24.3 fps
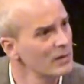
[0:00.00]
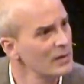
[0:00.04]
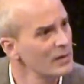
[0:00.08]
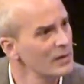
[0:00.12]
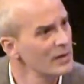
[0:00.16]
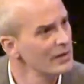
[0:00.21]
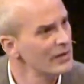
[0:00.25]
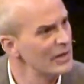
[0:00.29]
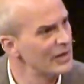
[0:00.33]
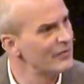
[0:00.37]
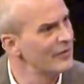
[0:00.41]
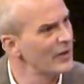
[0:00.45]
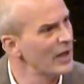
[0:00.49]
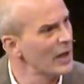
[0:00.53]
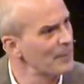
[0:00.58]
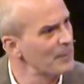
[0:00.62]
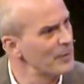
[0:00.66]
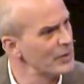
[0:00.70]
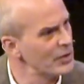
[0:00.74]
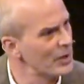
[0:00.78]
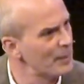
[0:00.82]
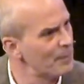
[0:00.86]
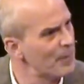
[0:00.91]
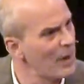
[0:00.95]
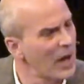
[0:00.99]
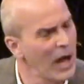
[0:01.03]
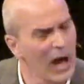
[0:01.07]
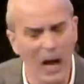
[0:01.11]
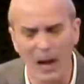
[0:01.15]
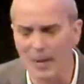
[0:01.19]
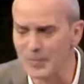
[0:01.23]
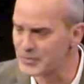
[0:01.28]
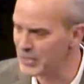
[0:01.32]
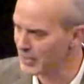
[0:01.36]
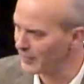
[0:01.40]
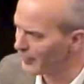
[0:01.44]
They develop in your
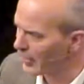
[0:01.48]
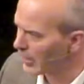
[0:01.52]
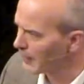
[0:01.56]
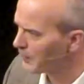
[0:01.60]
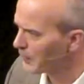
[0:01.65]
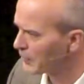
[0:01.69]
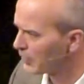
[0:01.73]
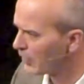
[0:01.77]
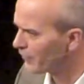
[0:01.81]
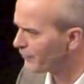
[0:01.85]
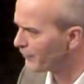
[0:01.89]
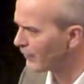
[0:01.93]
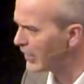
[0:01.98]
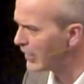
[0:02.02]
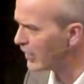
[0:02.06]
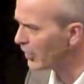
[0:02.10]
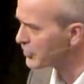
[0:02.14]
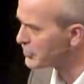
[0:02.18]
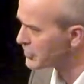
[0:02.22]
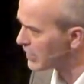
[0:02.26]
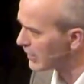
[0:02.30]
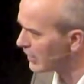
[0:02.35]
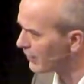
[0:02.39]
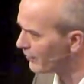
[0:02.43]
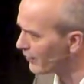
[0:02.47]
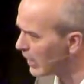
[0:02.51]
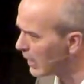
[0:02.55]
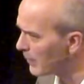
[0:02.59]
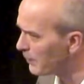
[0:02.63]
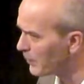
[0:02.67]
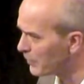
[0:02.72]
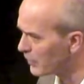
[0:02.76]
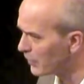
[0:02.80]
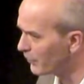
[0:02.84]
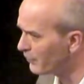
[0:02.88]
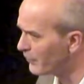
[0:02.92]
palms, they develop on your fingers, they develop
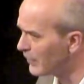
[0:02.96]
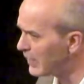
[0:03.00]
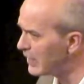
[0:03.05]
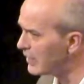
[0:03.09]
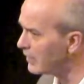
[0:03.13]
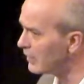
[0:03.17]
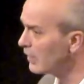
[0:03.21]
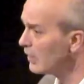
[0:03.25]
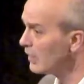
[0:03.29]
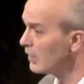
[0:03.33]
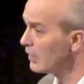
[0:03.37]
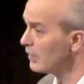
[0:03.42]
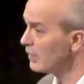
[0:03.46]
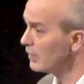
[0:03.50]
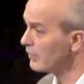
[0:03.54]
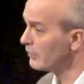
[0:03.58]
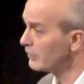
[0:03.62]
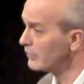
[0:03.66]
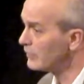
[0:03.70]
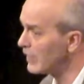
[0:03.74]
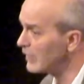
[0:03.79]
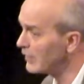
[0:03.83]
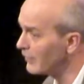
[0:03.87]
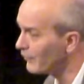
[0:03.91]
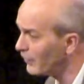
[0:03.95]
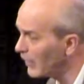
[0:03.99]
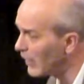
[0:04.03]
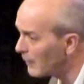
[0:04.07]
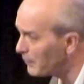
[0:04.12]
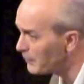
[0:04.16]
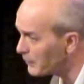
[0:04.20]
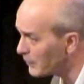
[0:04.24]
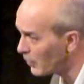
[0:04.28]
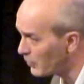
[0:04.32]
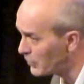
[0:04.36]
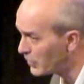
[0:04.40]
on your feet, they develop
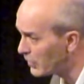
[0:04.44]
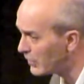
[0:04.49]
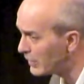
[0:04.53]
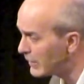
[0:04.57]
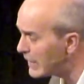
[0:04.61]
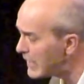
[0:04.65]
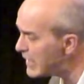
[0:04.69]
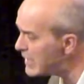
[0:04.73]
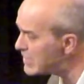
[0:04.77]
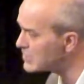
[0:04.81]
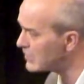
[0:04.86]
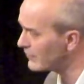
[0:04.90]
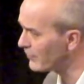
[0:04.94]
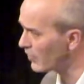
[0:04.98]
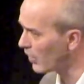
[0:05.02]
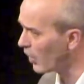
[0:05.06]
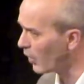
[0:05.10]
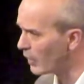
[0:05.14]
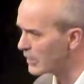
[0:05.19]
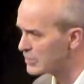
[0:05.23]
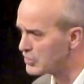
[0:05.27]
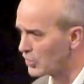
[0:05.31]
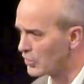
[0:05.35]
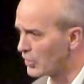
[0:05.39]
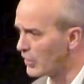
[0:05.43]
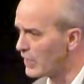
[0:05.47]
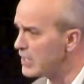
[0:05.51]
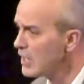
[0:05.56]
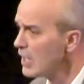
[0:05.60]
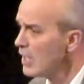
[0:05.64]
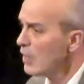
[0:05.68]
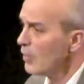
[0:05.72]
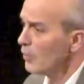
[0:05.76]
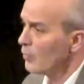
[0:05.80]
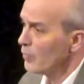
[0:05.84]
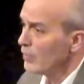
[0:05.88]
on your knees if you're always on your knees.
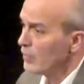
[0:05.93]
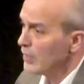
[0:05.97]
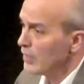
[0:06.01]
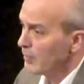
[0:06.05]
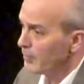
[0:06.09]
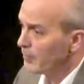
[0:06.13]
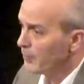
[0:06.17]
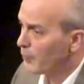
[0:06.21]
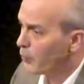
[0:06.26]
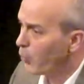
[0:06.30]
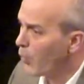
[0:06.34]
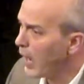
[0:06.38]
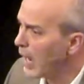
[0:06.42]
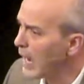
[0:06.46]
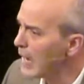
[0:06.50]
Why?